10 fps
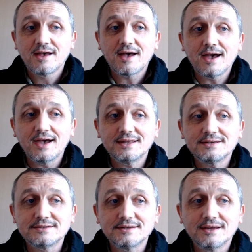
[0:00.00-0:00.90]

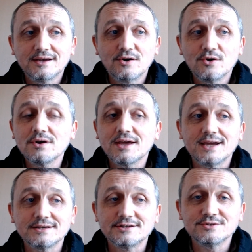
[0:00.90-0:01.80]
And all I had
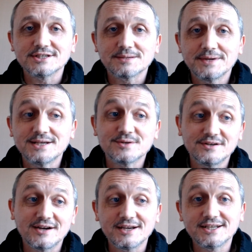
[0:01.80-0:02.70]
to do was explain to her,
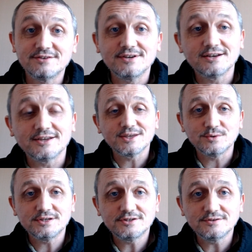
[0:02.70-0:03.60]
look, I don't really like
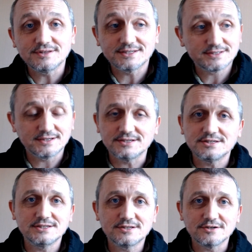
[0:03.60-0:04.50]
you do this. And she
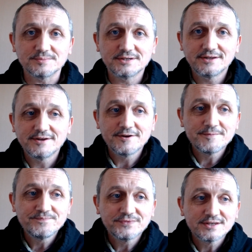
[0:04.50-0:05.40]
stopped.
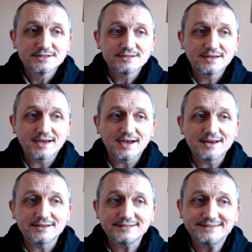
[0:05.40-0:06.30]
And
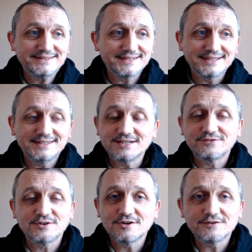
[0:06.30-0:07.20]
I think for
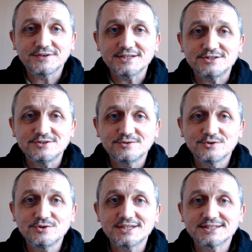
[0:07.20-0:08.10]
a lot of kids,
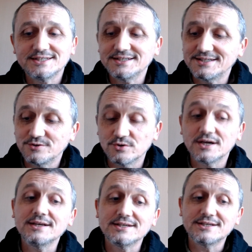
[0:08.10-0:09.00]
all I
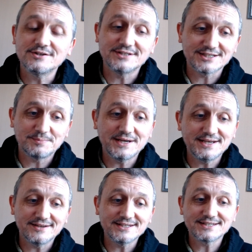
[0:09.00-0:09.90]
need to do is explain
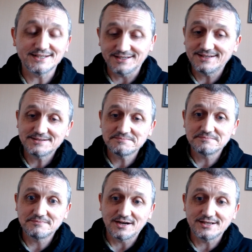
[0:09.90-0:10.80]
nicely,
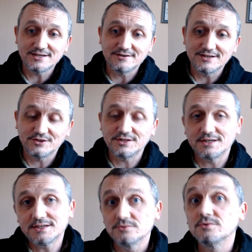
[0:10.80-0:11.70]
I don't like
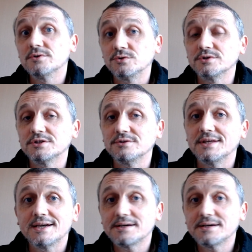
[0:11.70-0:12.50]
this, or what do you want to do that?